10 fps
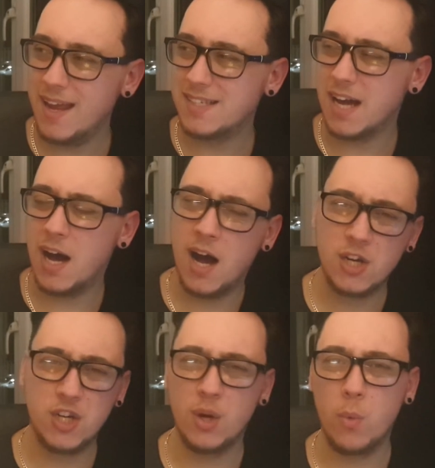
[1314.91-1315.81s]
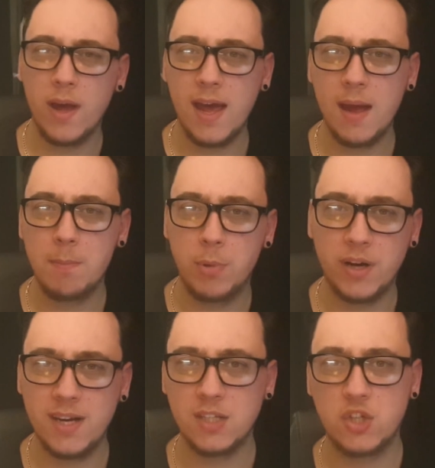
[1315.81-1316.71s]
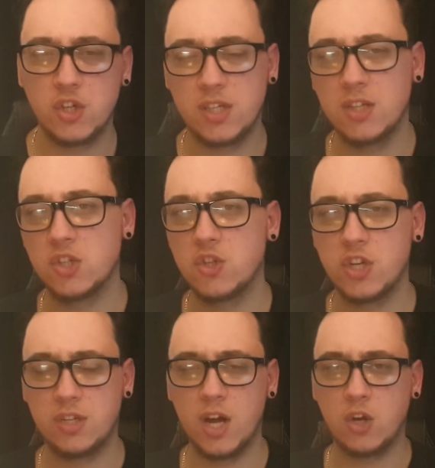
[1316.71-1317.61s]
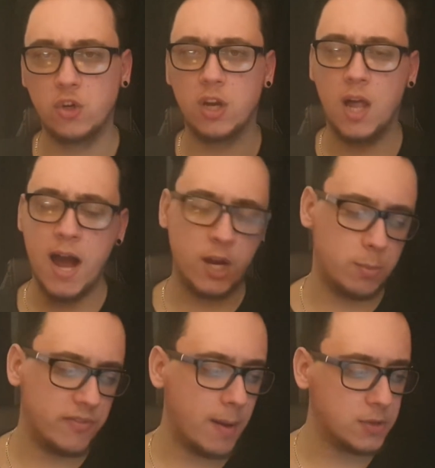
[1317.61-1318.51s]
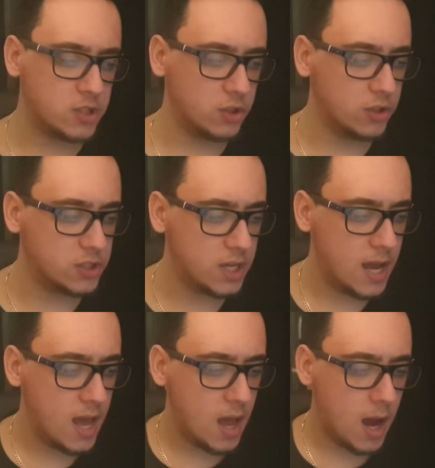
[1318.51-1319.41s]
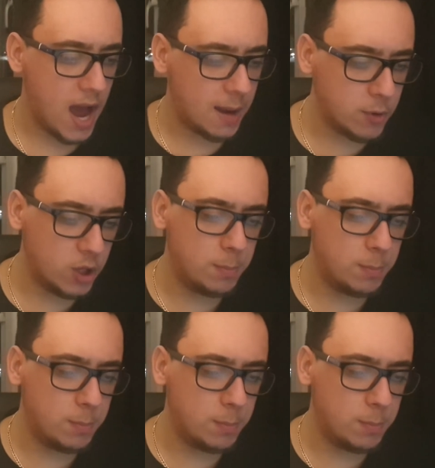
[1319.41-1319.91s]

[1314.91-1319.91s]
it's harsh in a way, but it is just in such a good lineup of episodes. And I'm